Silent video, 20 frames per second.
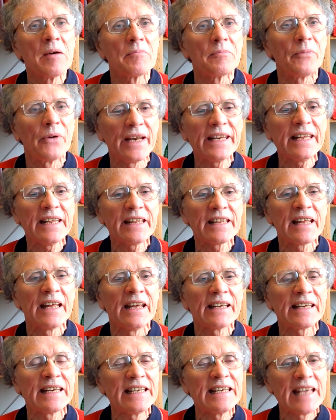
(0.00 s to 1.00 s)
British
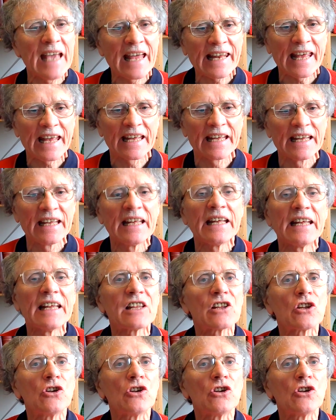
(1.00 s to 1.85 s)
Guiana is